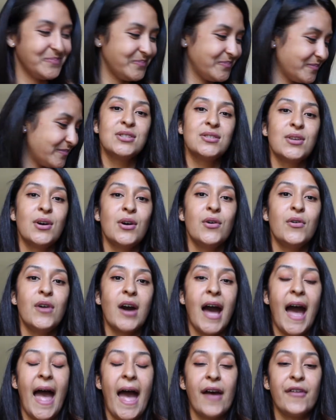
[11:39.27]

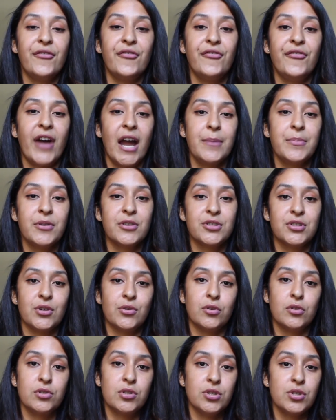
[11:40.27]
So at Fiber
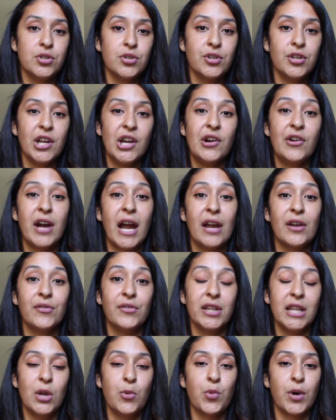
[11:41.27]
Circle Studio, I
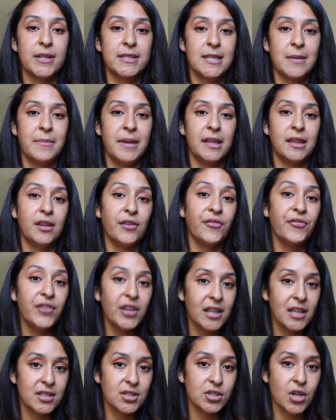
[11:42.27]
really want to make the
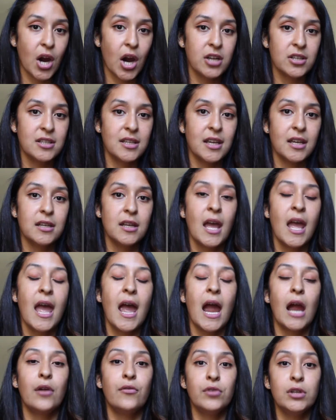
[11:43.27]
Felix cardigan.
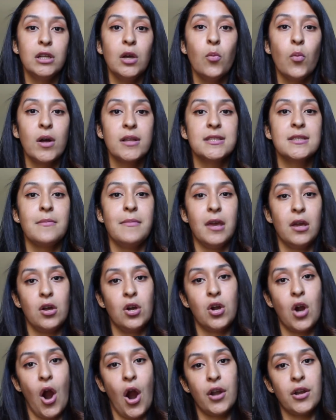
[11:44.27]
I really want to make a
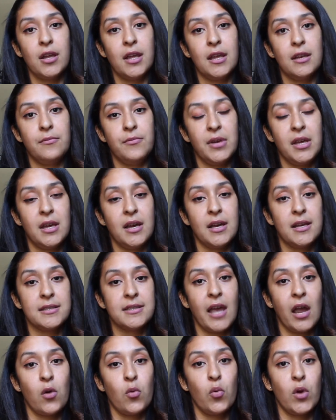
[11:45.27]
cardigan because
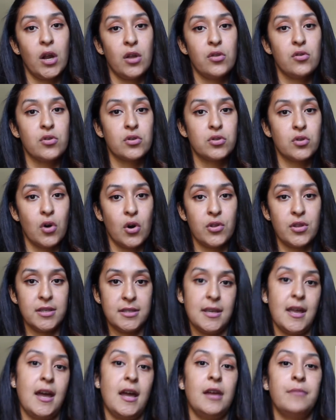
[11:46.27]
I wear those all the
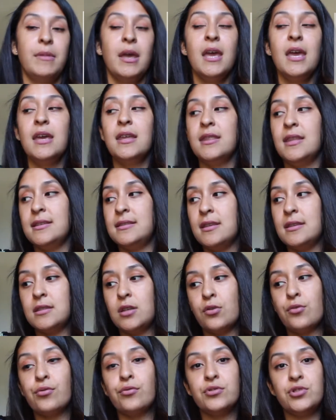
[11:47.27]
time. This is
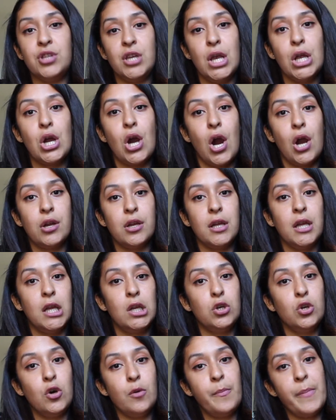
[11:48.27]
a crochet
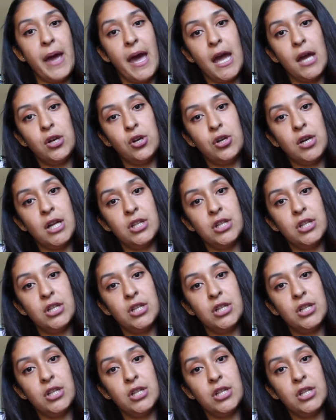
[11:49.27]
cardigan, no pattern.